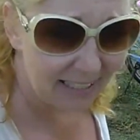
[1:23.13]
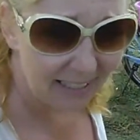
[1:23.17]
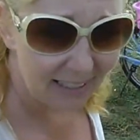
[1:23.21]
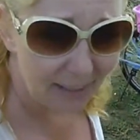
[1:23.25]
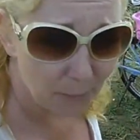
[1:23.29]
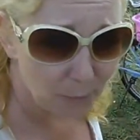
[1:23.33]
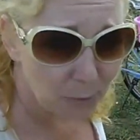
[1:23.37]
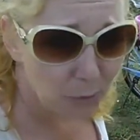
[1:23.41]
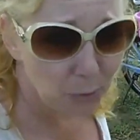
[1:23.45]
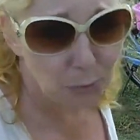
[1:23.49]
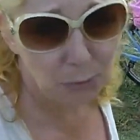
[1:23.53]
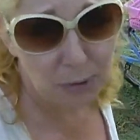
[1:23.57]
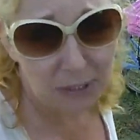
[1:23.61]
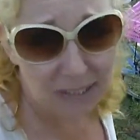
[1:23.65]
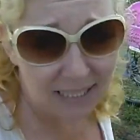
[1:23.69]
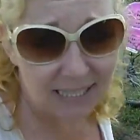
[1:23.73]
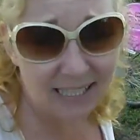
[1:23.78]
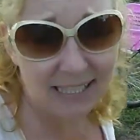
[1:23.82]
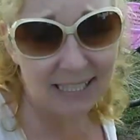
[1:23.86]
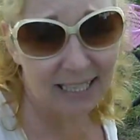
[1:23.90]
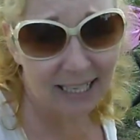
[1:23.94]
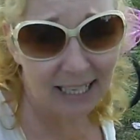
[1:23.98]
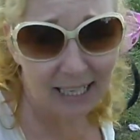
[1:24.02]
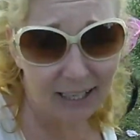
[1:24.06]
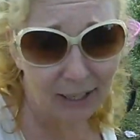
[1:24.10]
I was really
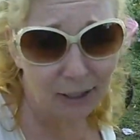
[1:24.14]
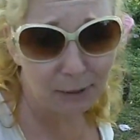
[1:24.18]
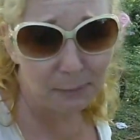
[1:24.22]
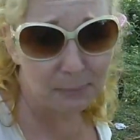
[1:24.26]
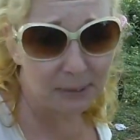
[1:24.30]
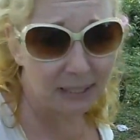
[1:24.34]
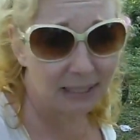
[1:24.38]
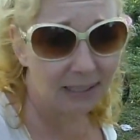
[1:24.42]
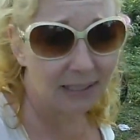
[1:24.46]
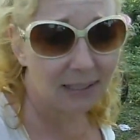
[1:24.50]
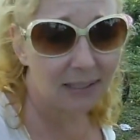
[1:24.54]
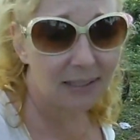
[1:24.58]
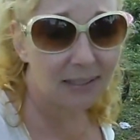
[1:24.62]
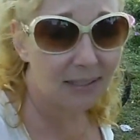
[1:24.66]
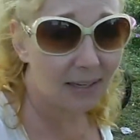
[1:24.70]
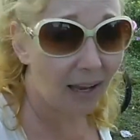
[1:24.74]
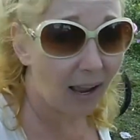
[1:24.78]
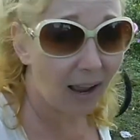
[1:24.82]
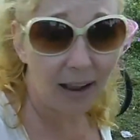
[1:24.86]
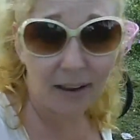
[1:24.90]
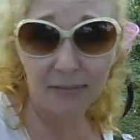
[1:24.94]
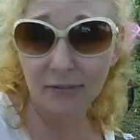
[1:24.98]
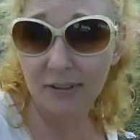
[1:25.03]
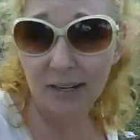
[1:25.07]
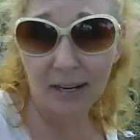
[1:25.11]
scared because
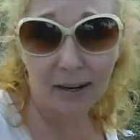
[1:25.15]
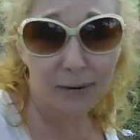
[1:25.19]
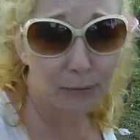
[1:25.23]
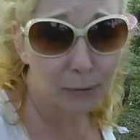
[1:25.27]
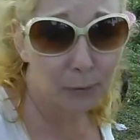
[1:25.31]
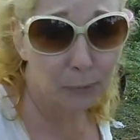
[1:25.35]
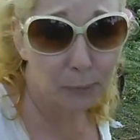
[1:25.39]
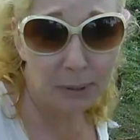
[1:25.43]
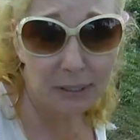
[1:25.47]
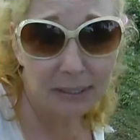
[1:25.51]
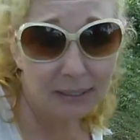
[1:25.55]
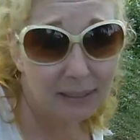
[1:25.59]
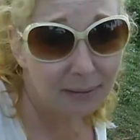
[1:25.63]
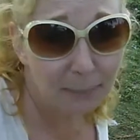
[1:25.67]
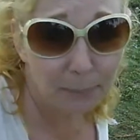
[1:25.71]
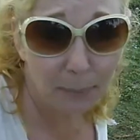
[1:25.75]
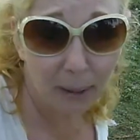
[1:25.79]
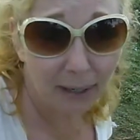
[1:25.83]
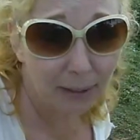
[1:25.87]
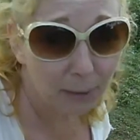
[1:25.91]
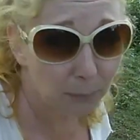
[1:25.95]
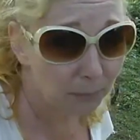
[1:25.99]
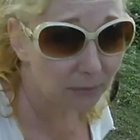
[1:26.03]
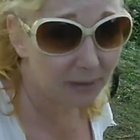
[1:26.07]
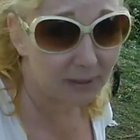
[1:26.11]
I've never ridden a
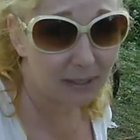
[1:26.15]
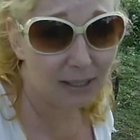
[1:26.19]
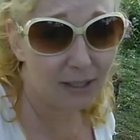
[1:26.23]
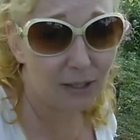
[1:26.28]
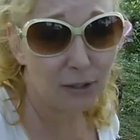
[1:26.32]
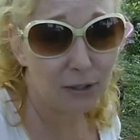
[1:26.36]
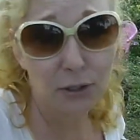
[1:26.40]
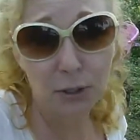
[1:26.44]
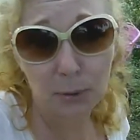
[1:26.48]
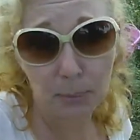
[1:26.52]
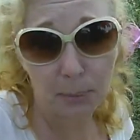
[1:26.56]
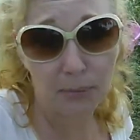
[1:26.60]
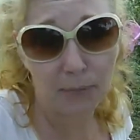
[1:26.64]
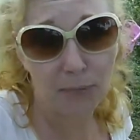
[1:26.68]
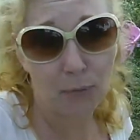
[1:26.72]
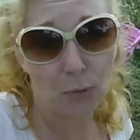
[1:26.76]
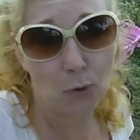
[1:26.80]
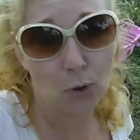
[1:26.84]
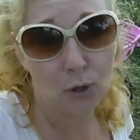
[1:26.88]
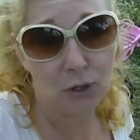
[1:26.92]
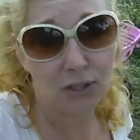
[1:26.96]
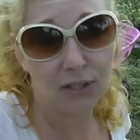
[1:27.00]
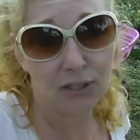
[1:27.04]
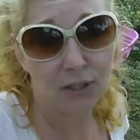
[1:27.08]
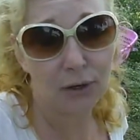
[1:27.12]
bike with gears
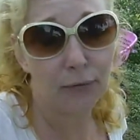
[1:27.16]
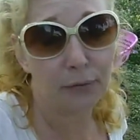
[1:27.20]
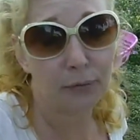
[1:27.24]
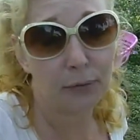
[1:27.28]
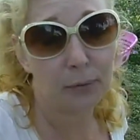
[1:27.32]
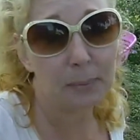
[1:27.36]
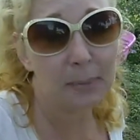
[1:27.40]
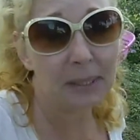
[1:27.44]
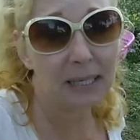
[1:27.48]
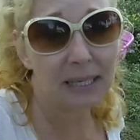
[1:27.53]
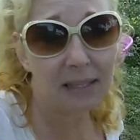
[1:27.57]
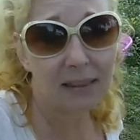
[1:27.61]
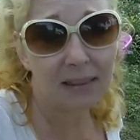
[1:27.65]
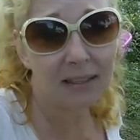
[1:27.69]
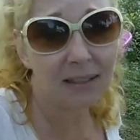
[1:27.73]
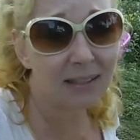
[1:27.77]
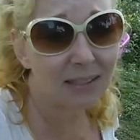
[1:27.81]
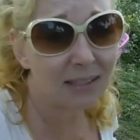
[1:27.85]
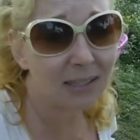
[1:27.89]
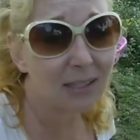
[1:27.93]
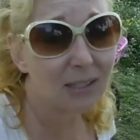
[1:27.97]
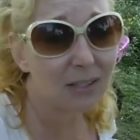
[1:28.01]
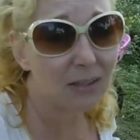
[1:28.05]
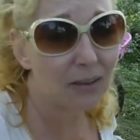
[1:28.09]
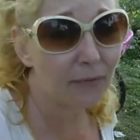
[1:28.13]
before, so for me this
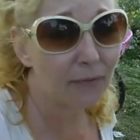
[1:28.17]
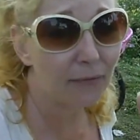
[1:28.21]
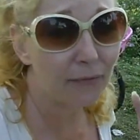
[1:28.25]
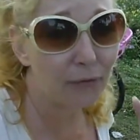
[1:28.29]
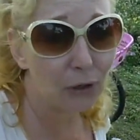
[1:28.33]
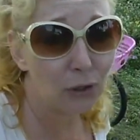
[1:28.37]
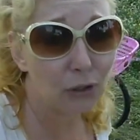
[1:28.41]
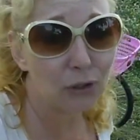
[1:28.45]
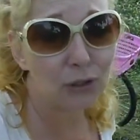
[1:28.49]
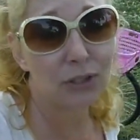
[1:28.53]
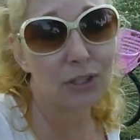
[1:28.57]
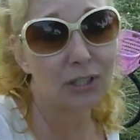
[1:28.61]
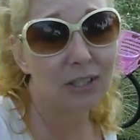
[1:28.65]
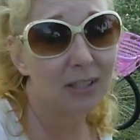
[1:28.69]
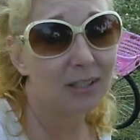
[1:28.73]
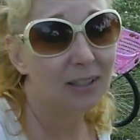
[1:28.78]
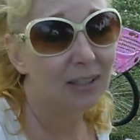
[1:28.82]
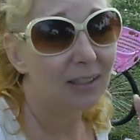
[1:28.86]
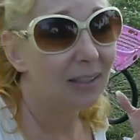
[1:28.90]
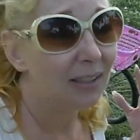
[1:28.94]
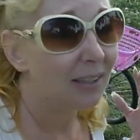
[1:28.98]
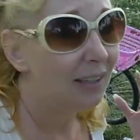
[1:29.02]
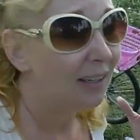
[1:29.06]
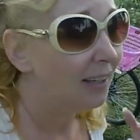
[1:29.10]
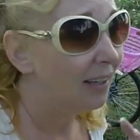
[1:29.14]
is the first
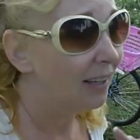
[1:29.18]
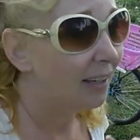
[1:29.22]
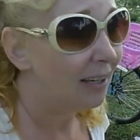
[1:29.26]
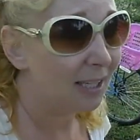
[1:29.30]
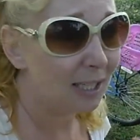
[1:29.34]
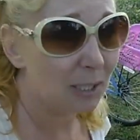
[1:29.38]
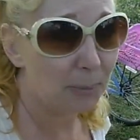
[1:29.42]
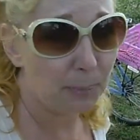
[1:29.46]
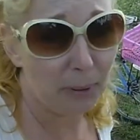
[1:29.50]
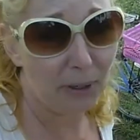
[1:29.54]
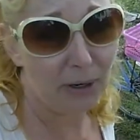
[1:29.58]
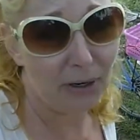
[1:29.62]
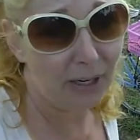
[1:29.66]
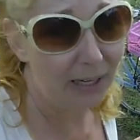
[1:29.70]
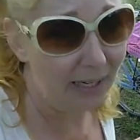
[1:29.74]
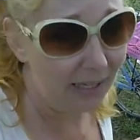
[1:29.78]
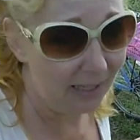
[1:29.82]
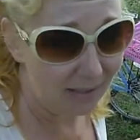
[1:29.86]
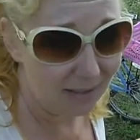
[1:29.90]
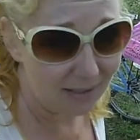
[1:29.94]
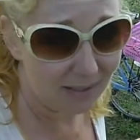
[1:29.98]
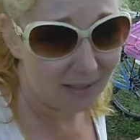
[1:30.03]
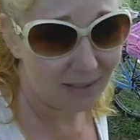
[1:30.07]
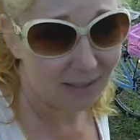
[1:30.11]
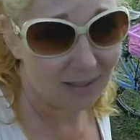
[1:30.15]

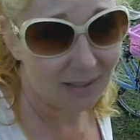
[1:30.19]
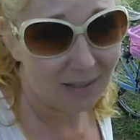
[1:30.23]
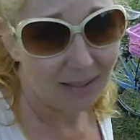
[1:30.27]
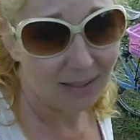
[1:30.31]
experience.